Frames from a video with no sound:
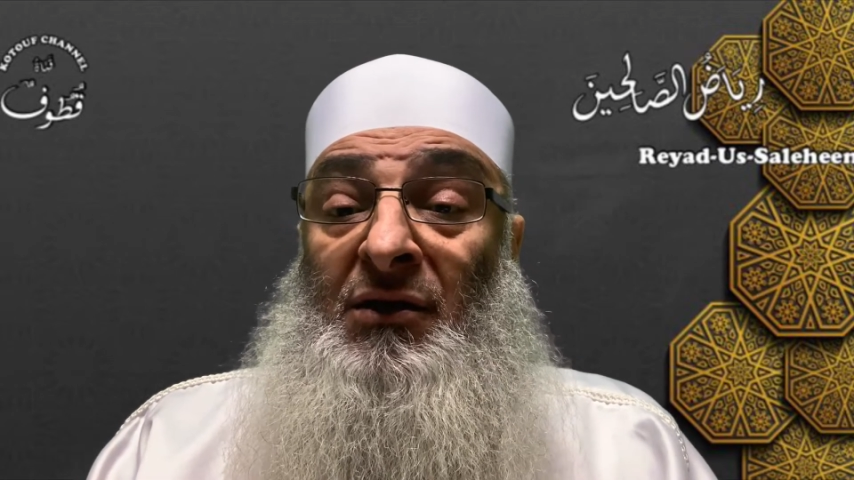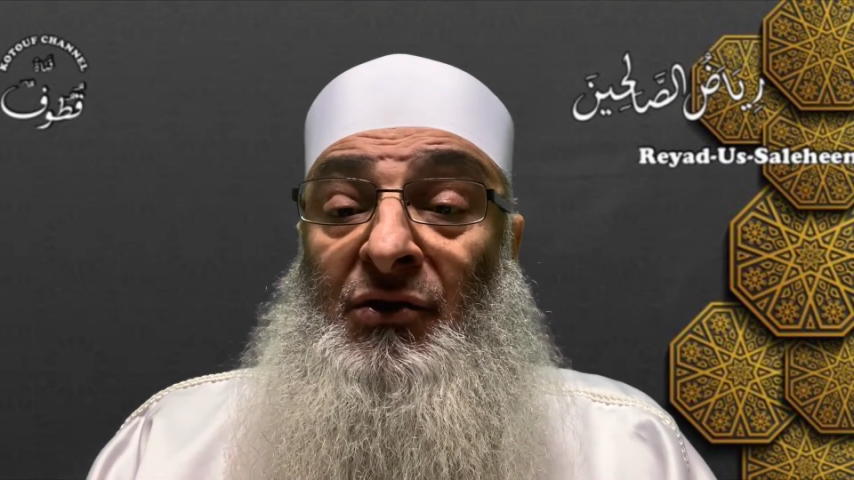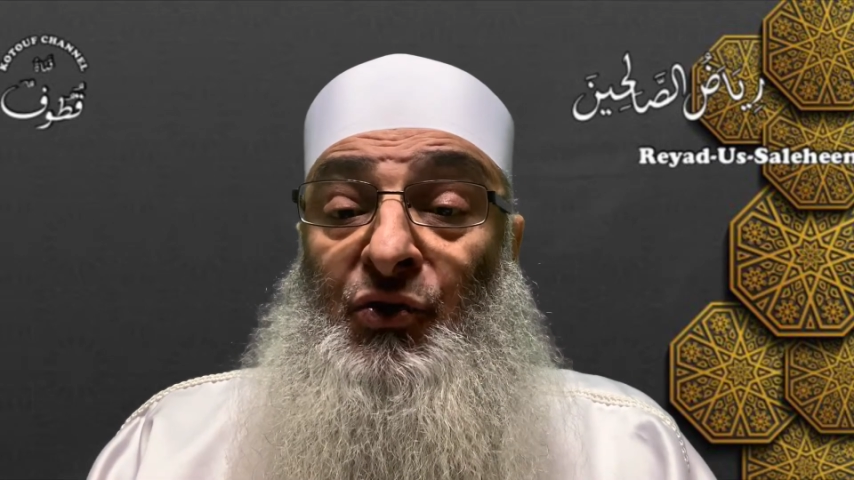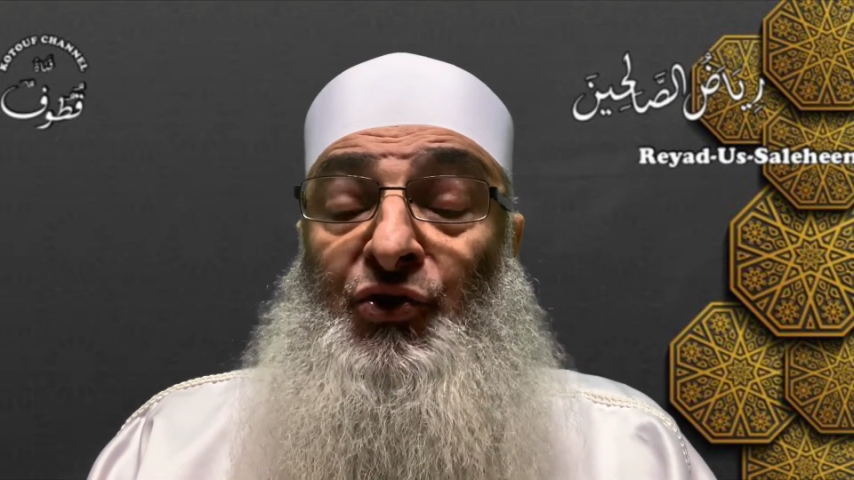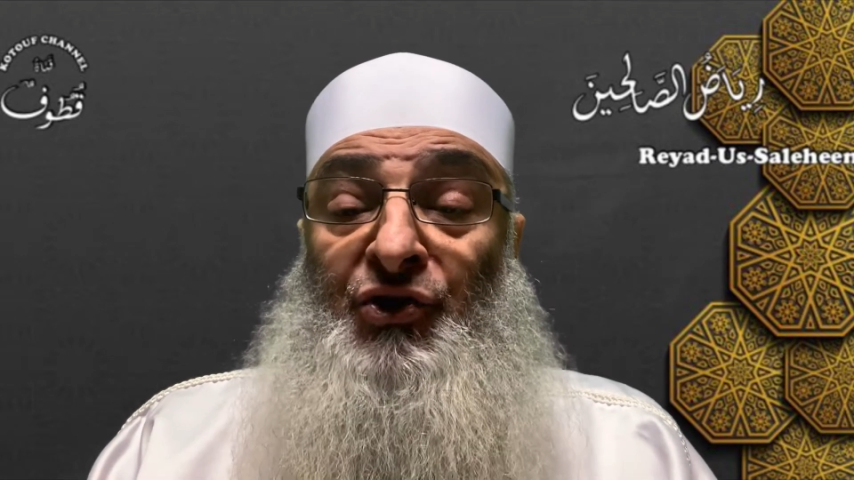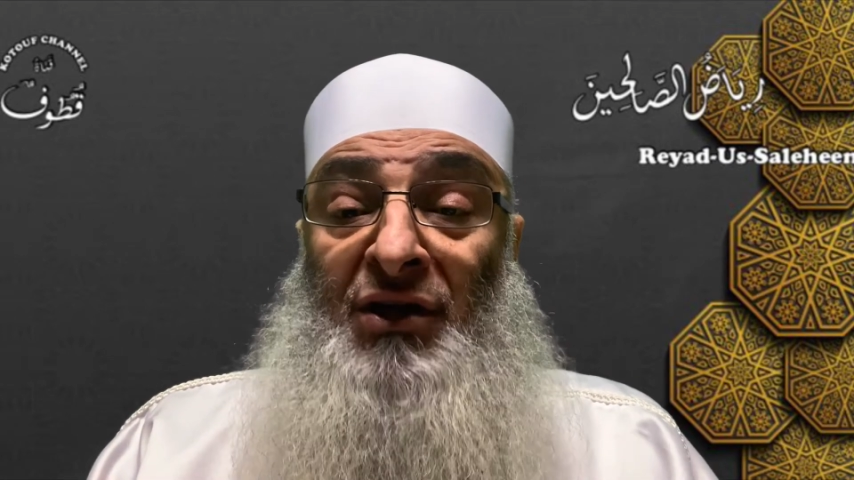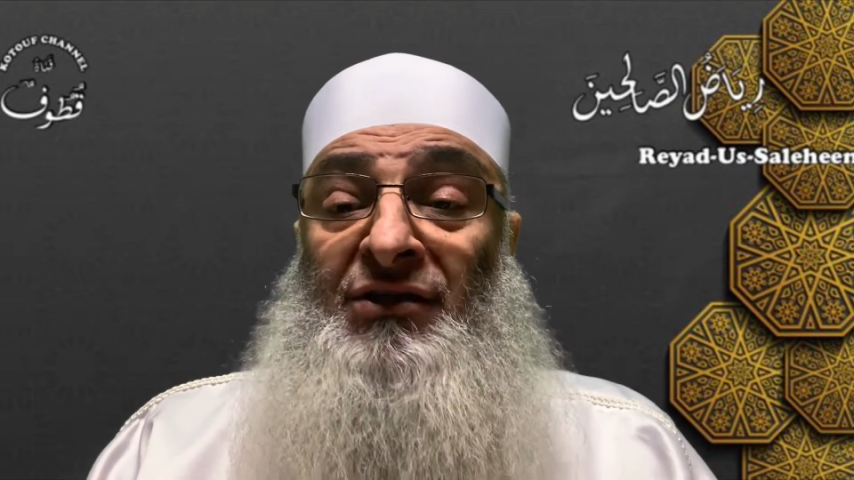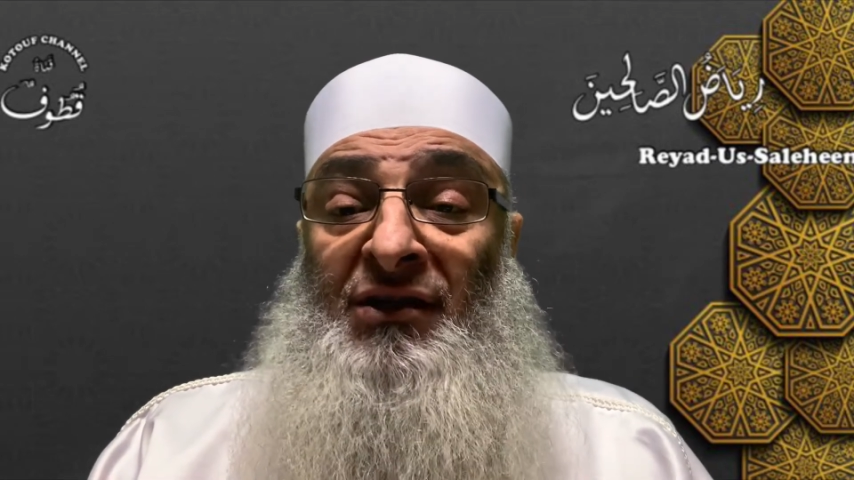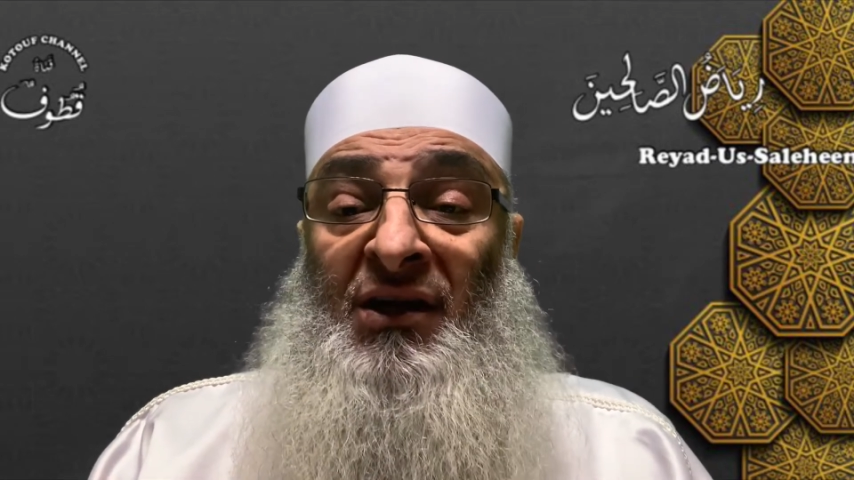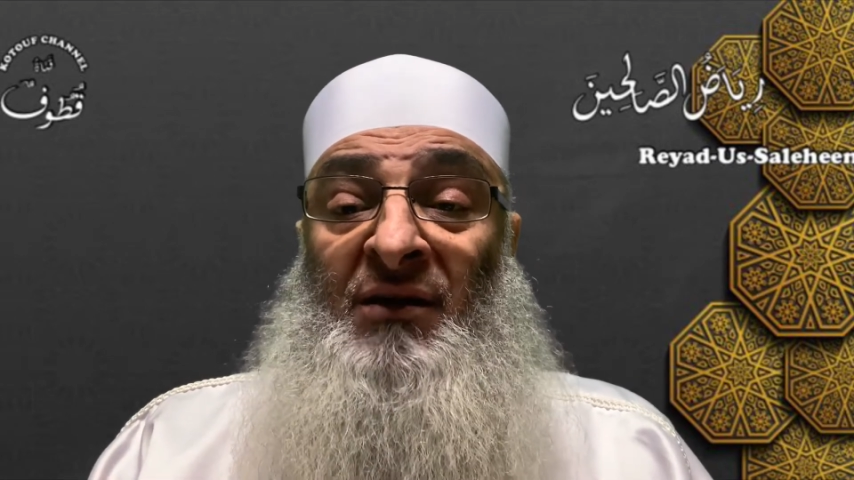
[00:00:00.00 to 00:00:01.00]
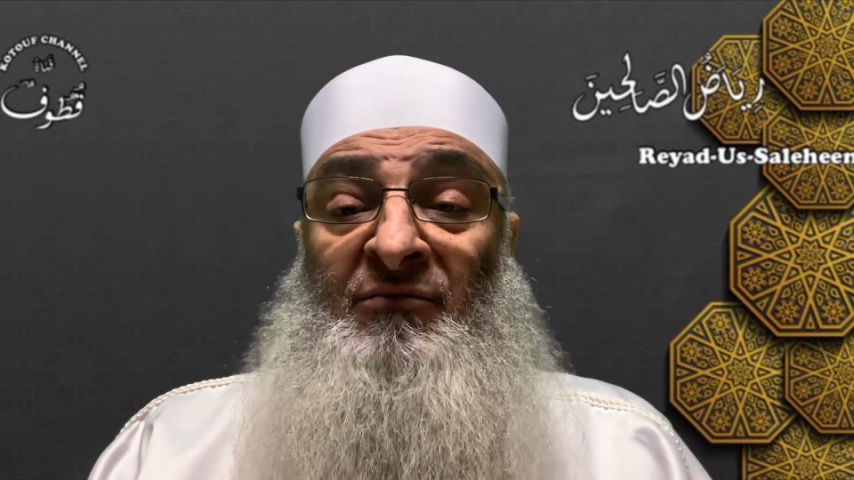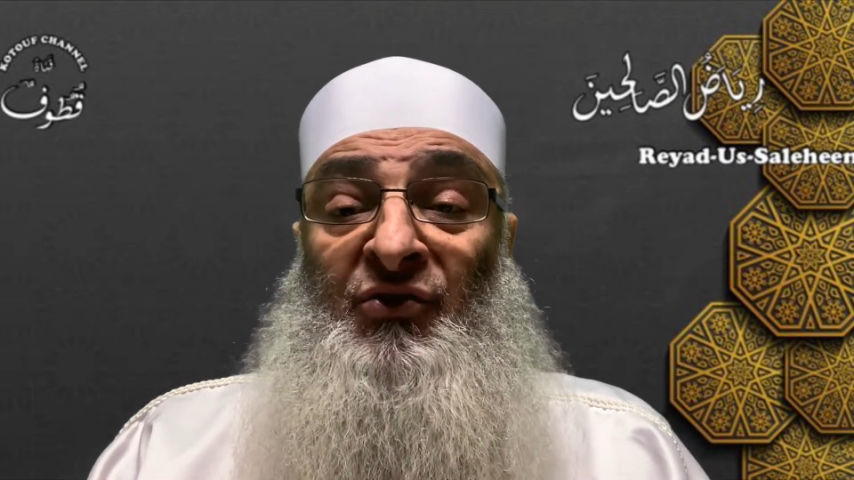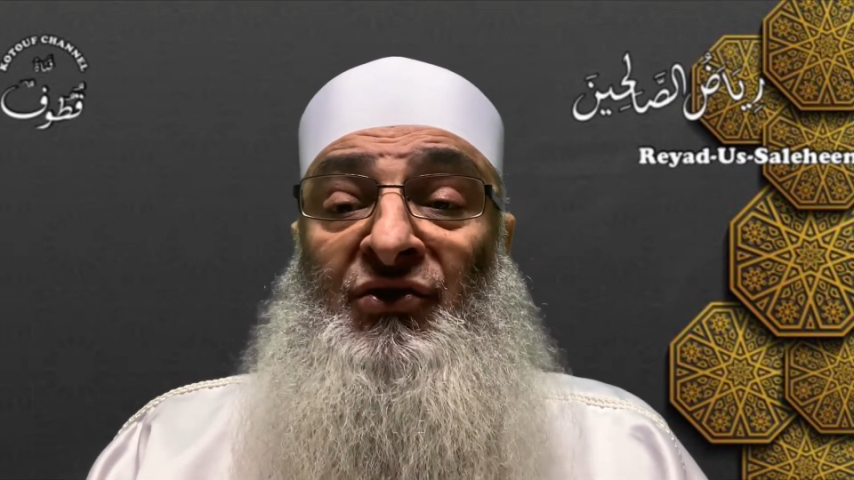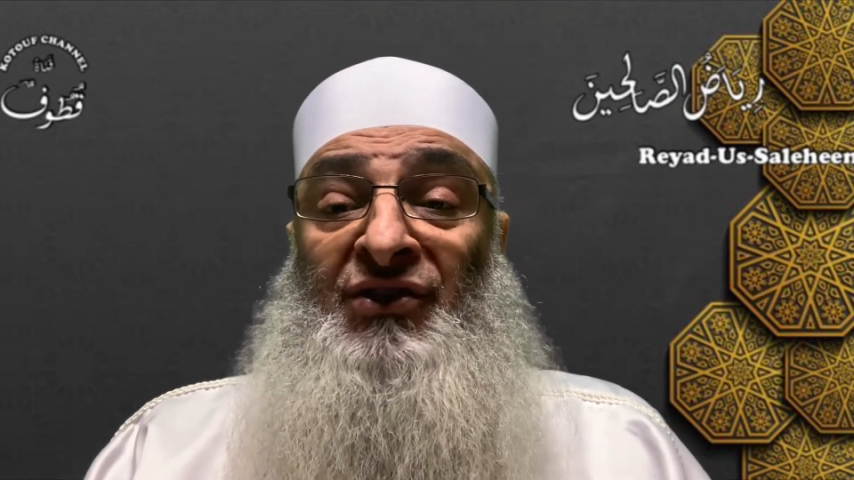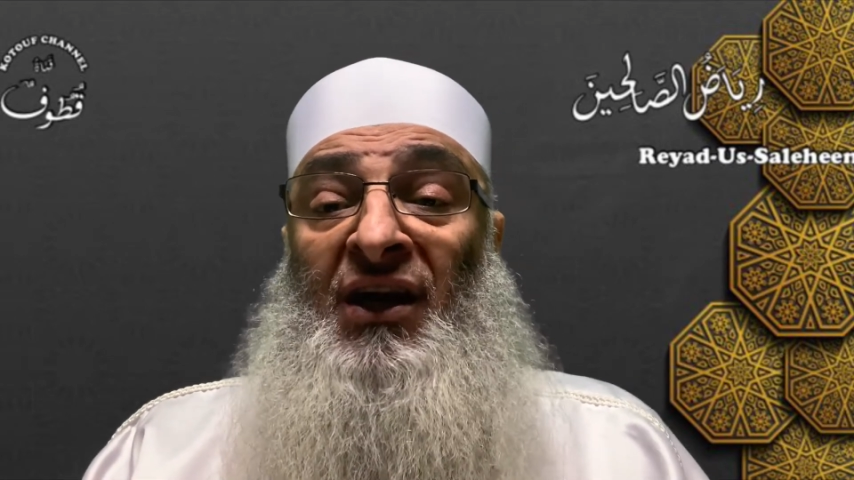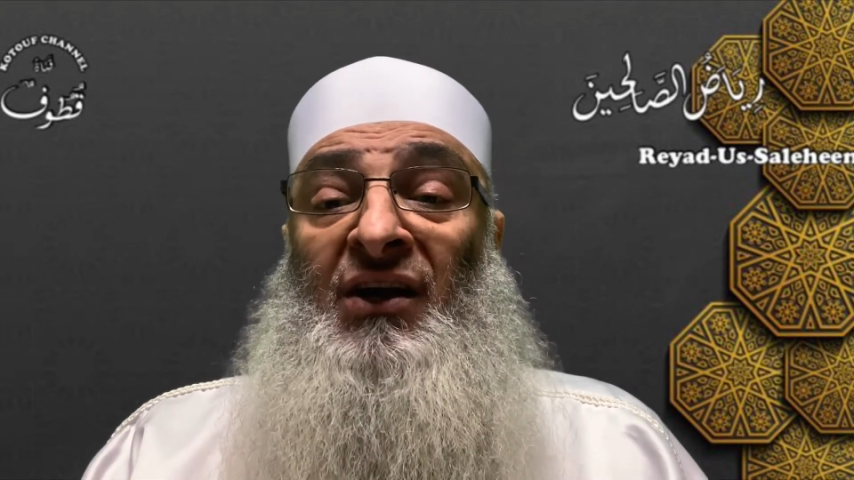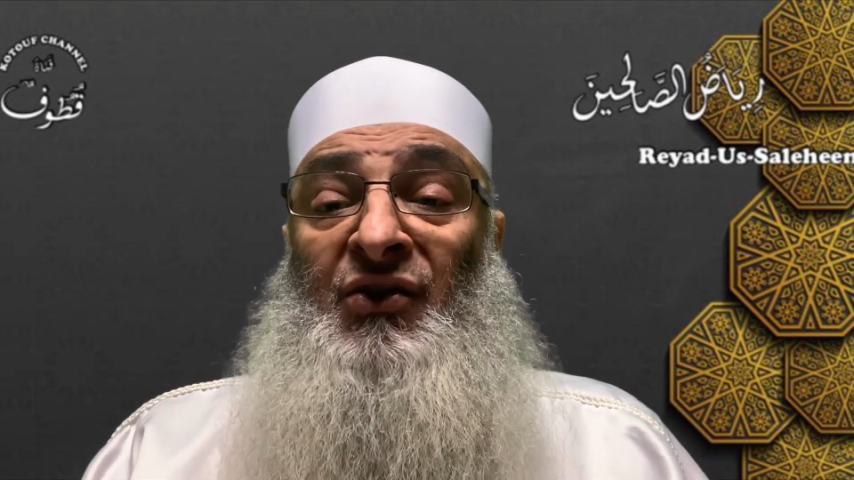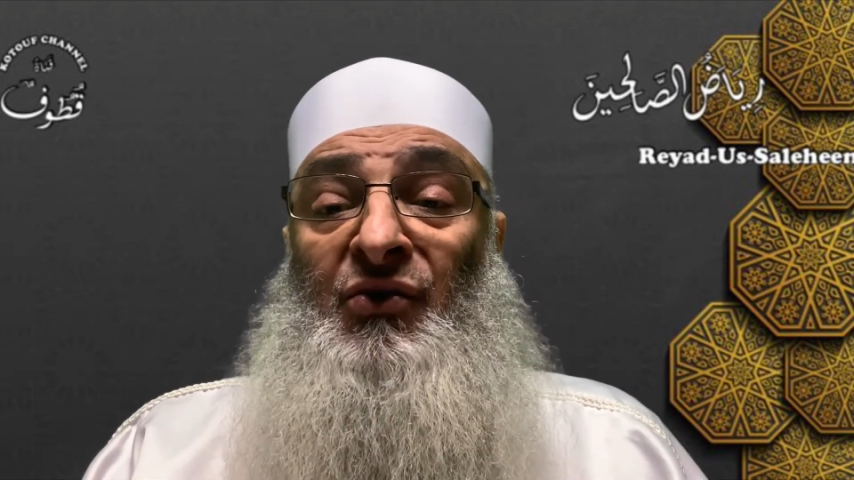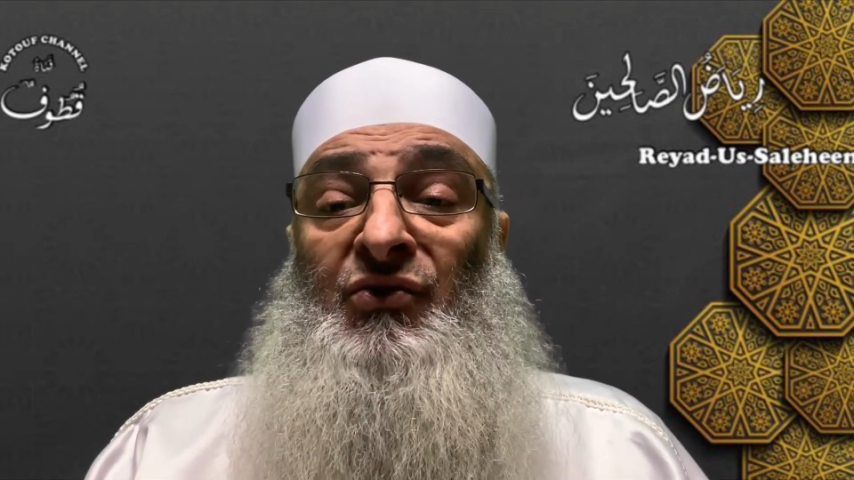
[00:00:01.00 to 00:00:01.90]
to trust him to stay in your